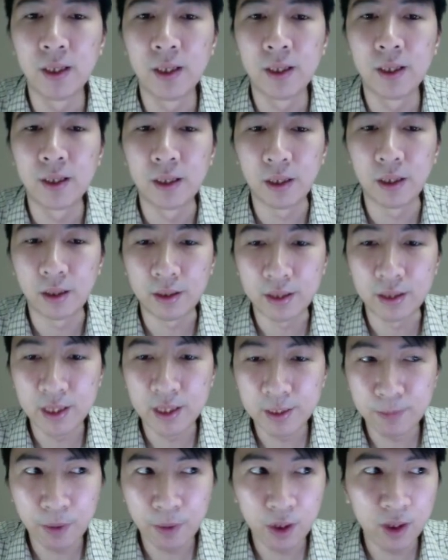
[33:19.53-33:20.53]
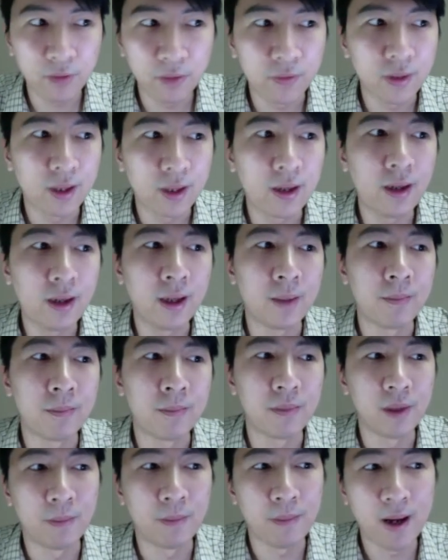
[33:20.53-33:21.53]
Now, at this point of time,
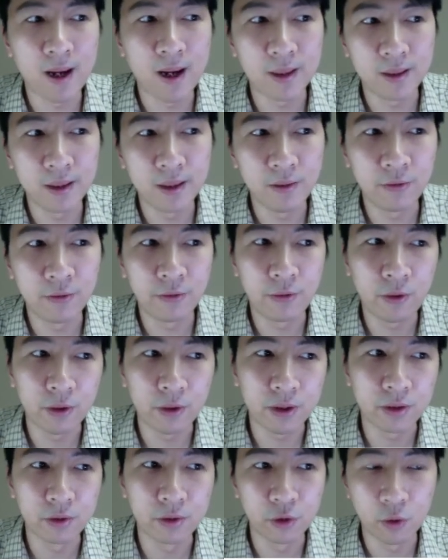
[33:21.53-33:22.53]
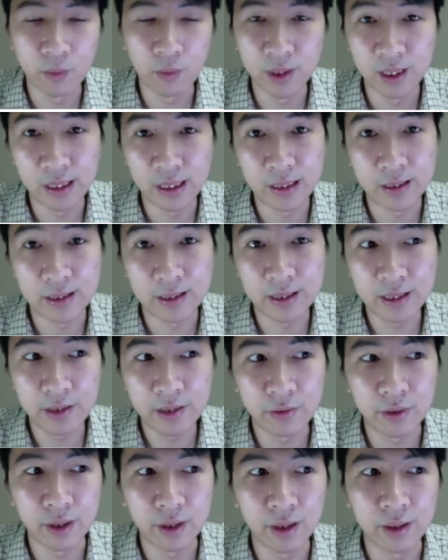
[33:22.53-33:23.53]
the Parthians fought Roman in
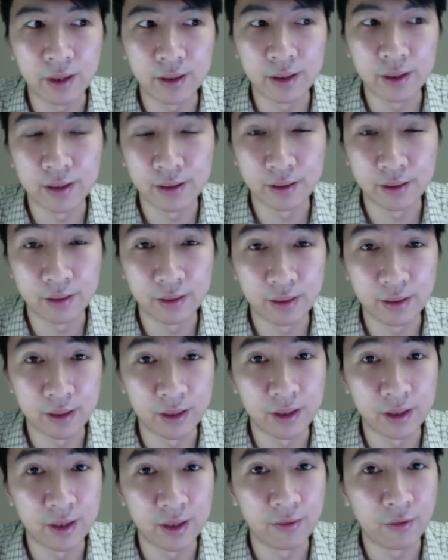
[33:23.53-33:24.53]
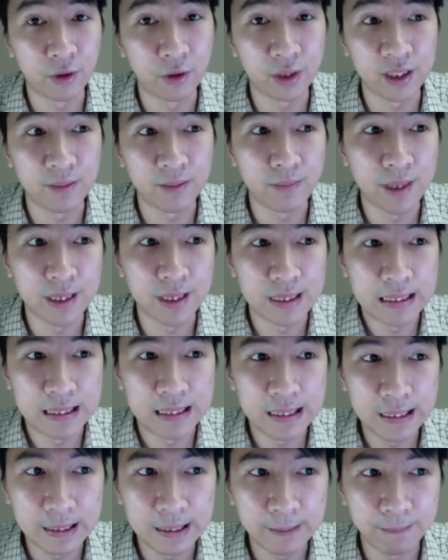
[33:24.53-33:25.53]
Syria in the year 40
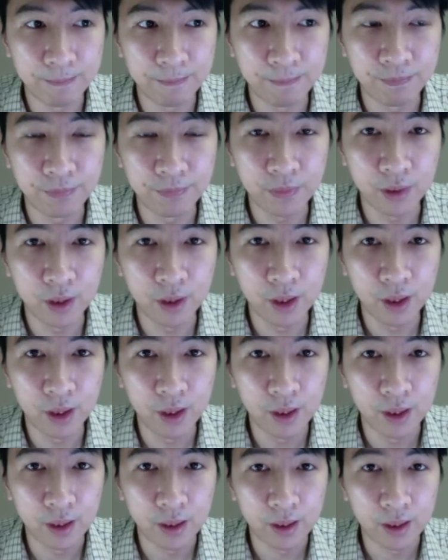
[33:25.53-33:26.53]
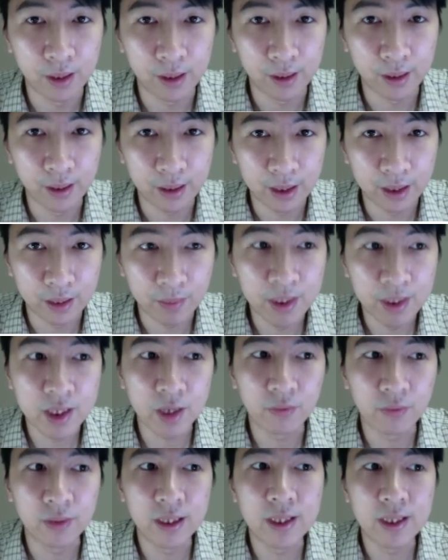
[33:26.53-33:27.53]
BCE. And in the midst
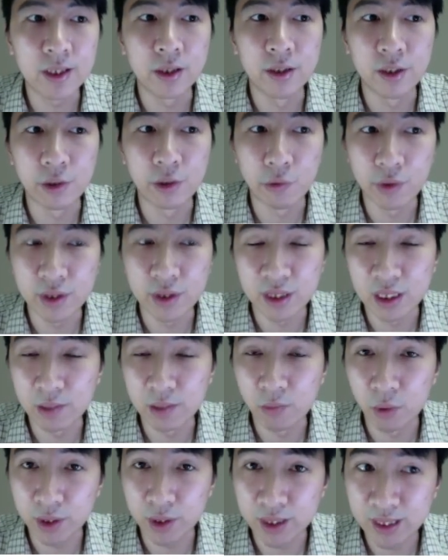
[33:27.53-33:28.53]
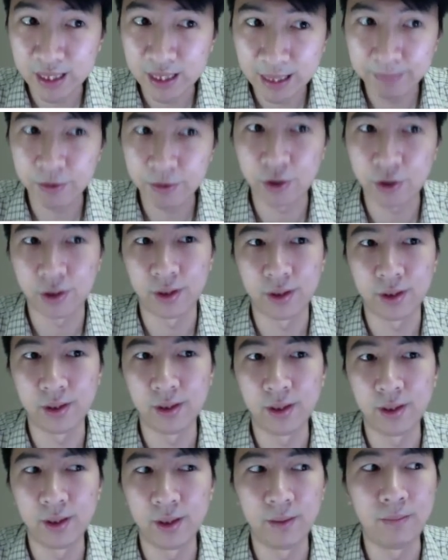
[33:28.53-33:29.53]
of this, Jerusalem was captured
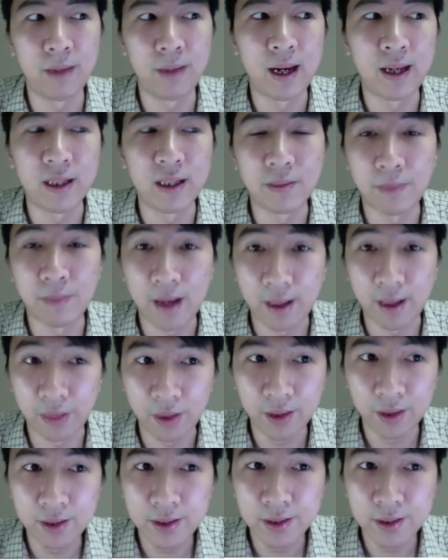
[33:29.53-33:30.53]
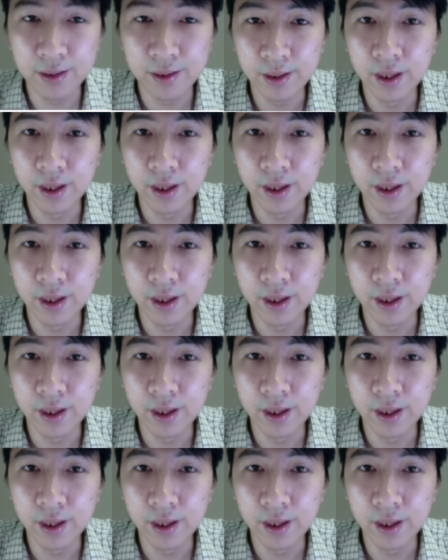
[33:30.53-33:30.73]
by the Parthians.